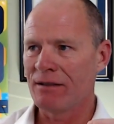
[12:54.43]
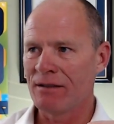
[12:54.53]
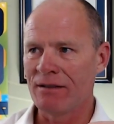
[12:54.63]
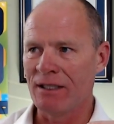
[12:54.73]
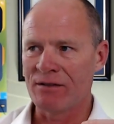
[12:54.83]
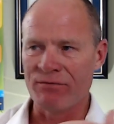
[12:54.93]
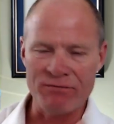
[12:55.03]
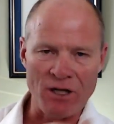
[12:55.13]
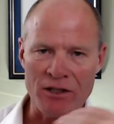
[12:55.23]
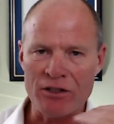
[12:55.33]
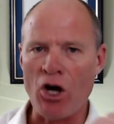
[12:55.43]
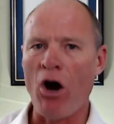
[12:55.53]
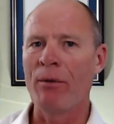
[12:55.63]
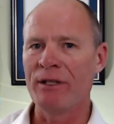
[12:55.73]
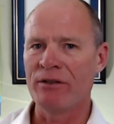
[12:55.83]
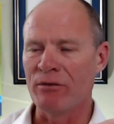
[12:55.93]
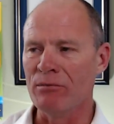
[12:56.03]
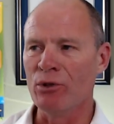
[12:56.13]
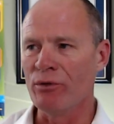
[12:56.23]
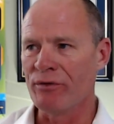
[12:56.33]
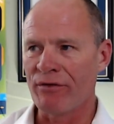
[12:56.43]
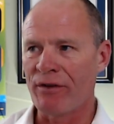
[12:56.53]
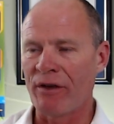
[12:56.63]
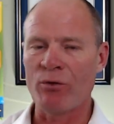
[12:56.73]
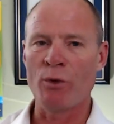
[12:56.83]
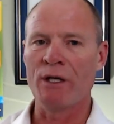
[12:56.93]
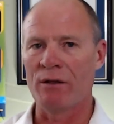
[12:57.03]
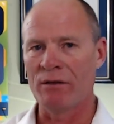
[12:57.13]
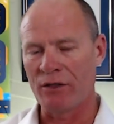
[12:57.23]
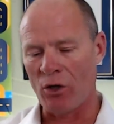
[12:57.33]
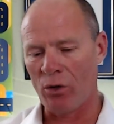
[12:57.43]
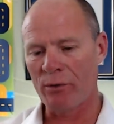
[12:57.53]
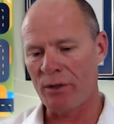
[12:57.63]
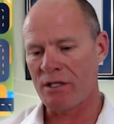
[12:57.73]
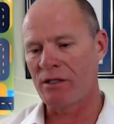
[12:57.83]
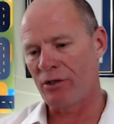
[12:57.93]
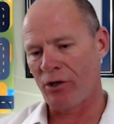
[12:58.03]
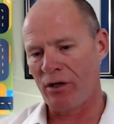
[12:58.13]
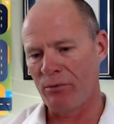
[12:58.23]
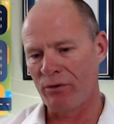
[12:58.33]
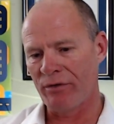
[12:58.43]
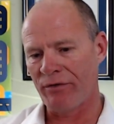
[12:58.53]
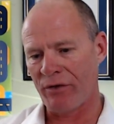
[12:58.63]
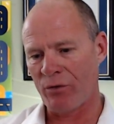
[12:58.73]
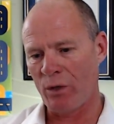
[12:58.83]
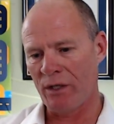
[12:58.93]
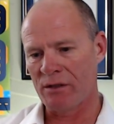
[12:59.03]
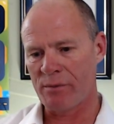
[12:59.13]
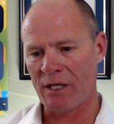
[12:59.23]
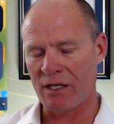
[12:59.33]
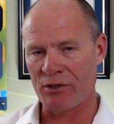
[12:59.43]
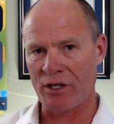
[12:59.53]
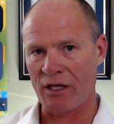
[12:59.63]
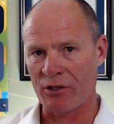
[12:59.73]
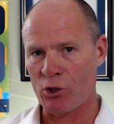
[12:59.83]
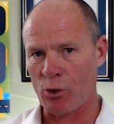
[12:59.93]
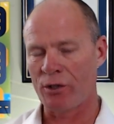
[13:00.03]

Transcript: It's uncommon to move the fifth wheel. The only reason that you're going to move the fifth wheel is because you got a short